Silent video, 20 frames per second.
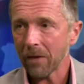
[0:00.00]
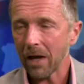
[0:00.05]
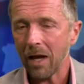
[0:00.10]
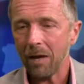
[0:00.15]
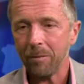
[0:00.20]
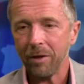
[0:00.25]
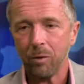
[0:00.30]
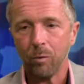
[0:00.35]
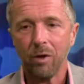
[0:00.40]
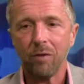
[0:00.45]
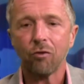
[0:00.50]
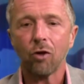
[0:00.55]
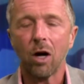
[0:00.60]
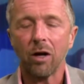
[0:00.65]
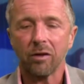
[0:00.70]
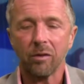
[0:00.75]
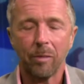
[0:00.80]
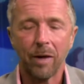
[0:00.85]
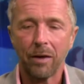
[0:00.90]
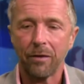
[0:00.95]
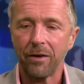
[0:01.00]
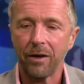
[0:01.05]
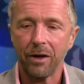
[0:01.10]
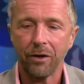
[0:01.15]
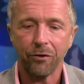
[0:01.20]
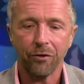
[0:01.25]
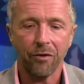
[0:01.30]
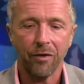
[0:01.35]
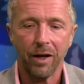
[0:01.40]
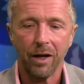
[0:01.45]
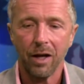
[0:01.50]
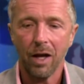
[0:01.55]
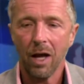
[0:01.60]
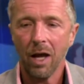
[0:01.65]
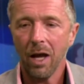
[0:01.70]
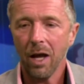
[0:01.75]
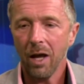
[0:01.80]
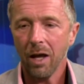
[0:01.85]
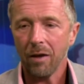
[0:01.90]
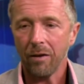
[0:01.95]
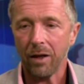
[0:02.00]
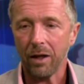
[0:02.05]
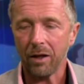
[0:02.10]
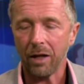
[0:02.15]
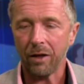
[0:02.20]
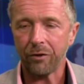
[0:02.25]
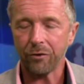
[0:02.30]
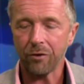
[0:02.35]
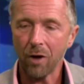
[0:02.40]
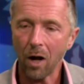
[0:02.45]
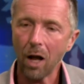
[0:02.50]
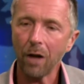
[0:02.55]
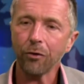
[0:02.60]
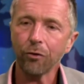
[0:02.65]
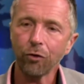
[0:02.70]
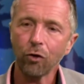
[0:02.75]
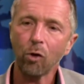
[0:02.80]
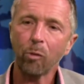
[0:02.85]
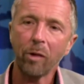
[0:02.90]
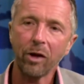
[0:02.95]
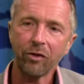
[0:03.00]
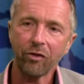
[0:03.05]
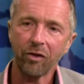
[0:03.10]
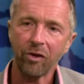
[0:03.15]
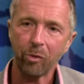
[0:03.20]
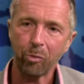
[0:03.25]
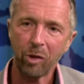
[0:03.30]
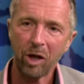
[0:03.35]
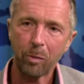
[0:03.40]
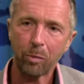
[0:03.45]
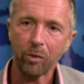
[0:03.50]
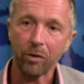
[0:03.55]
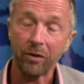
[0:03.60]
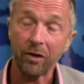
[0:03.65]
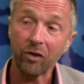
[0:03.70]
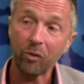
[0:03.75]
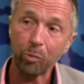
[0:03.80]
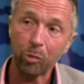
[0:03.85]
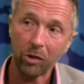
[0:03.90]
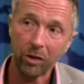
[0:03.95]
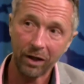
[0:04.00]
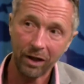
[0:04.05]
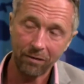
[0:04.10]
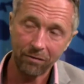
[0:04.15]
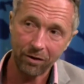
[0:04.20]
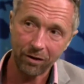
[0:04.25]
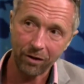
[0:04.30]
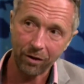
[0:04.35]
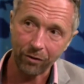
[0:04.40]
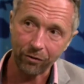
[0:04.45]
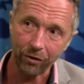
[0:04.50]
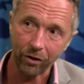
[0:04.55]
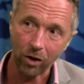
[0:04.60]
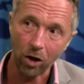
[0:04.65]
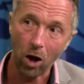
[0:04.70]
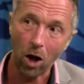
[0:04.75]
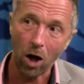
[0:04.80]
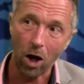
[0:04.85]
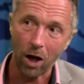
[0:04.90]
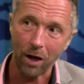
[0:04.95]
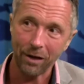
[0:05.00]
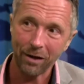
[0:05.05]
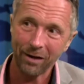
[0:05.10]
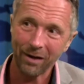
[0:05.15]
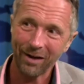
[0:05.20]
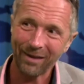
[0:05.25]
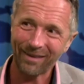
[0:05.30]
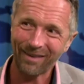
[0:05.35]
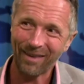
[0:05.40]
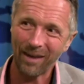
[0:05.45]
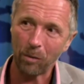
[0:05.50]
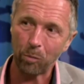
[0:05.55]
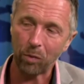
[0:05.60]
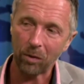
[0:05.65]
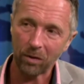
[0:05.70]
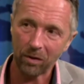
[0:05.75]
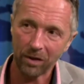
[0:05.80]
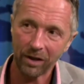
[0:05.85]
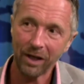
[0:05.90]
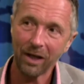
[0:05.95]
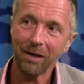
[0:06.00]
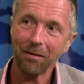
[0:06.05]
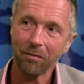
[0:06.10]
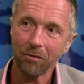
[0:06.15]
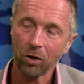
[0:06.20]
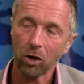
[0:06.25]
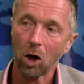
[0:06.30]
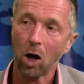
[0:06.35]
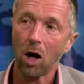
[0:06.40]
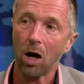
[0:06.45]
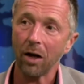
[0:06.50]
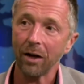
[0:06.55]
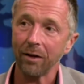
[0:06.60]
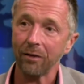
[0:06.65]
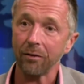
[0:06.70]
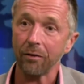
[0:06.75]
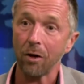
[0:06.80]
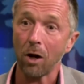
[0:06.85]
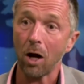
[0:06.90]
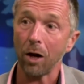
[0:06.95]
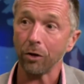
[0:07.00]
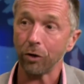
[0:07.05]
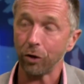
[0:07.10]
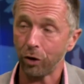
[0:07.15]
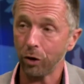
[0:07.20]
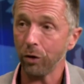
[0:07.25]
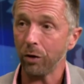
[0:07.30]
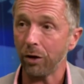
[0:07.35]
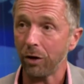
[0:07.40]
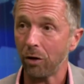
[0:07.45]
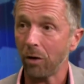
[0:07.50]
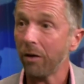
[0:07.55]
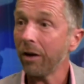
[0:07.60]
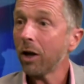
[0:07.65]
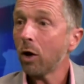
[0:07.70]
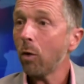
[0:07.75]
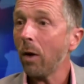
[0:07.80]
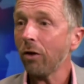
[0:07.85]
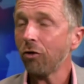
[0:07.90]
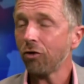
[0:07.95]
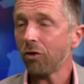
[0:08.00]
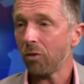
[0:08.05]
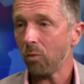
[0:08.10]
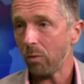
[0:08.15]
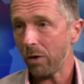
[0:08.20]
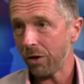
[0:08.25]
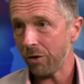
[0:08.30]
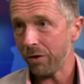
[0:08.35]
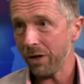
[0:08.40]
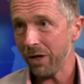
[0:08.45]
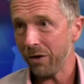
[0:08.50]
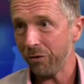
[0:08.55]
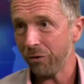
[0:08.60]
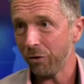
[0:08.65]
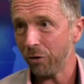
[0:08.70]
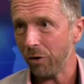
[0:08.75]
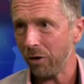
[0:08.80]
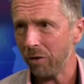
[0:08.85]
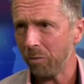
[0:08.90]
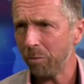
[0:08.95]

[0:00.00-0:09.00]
I mean, we've talked about this that that it's not so much that people disbelieve that there's a God; it's they believe God is not good, or they question whether He's good well,